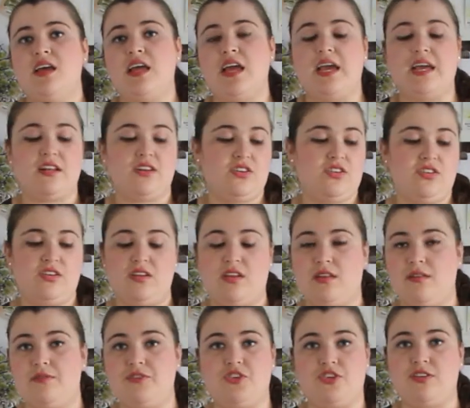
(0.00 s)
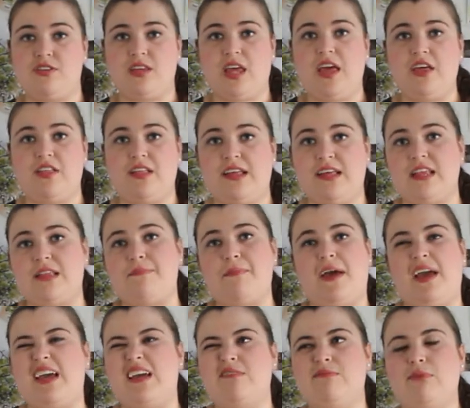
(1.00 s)
into just kill these
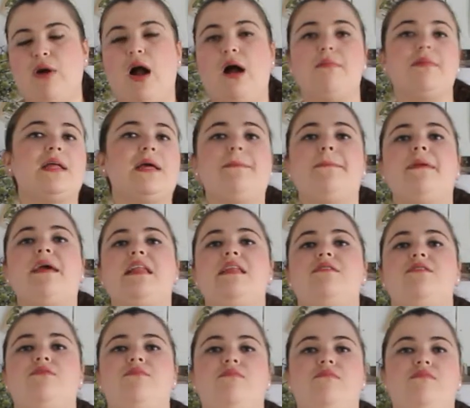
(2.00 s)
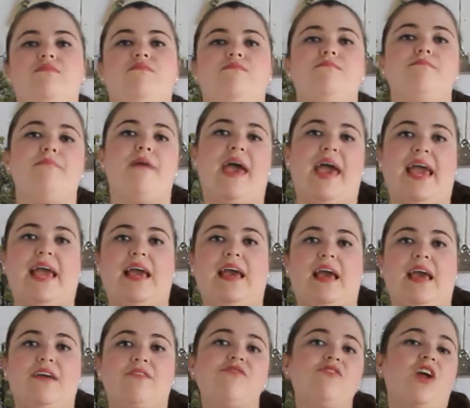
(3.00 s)
by probably mid-May,
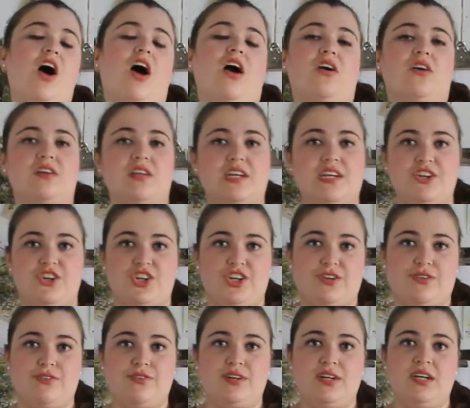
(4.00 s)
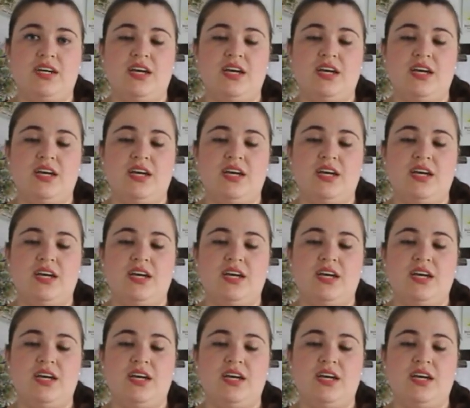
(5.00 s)
if not early June.